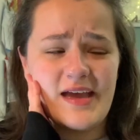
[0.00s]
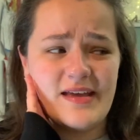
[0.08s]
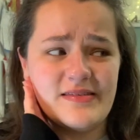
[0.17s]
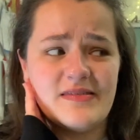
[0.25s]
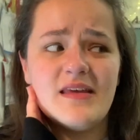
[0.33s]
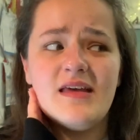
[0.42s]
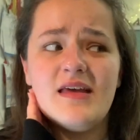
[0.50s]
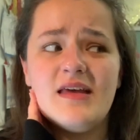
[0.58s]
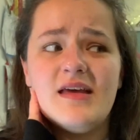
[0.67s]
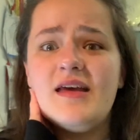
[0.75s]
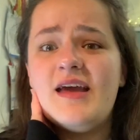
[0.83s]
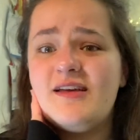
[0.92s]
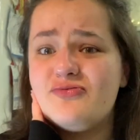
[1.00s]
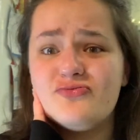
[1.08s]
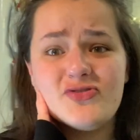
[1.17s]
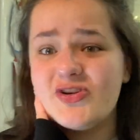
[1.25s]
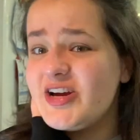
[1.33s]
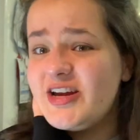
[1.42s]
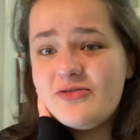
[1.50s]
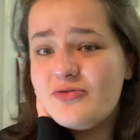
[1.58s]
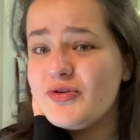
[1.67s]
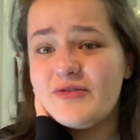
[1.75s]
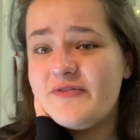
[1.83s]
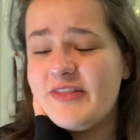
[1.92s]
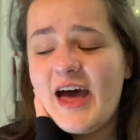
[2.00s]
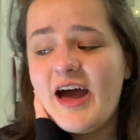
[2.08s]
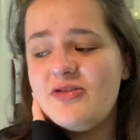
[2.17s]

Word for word: is it's really not good for that.